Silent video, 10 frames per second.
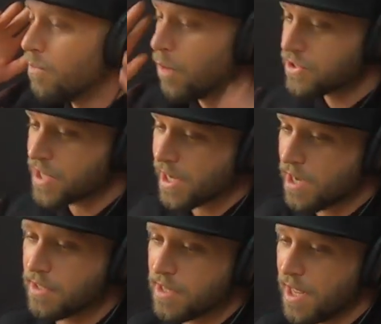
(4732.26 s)
once I
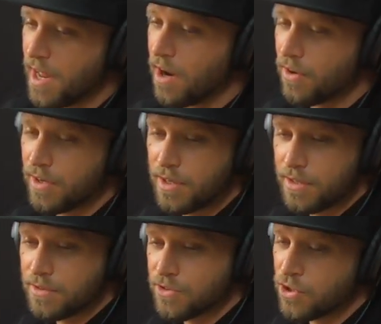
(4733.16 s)
cut that out
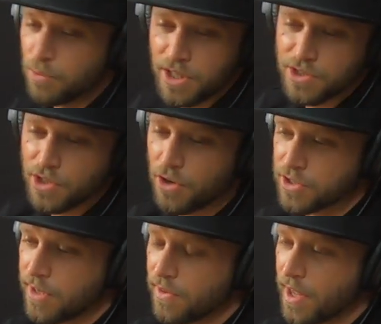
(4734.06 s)
two weeks ago or
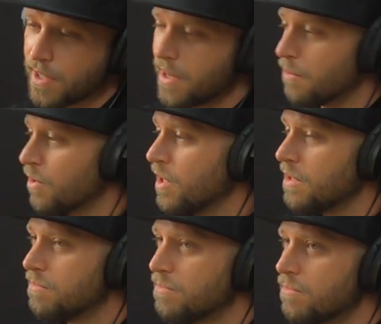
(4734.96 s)
something like that, it
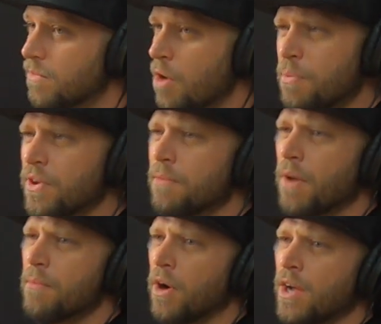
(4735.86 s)
really opened up
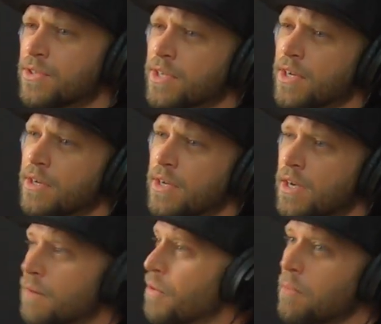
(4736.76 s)
my mind to,
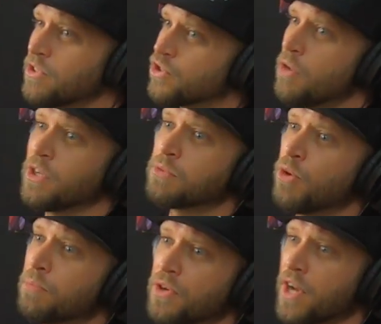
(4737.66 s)
bro, I've been so much
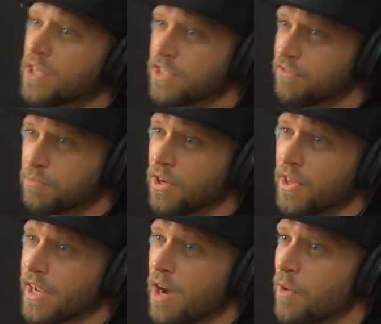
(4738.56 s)
more productive, bro.
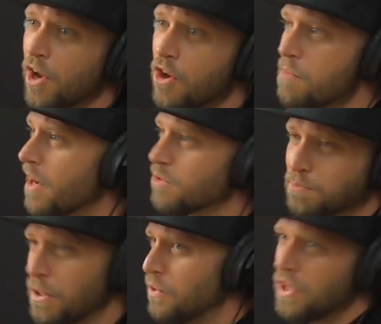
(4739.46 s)
Like I went home and I was
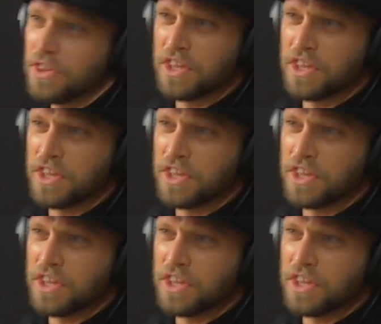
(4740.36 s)
building